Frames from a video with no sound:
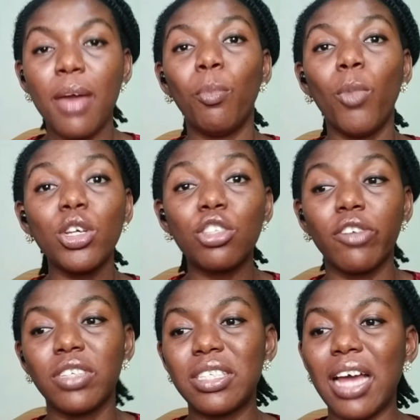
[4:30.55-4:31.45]
Most
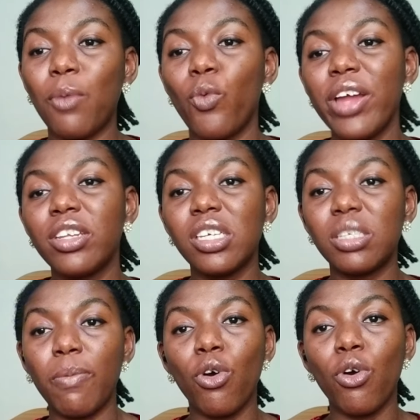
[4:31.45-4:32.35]
of the time when
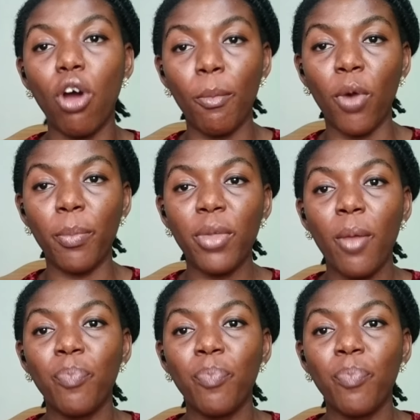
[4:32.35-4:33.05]
these people come up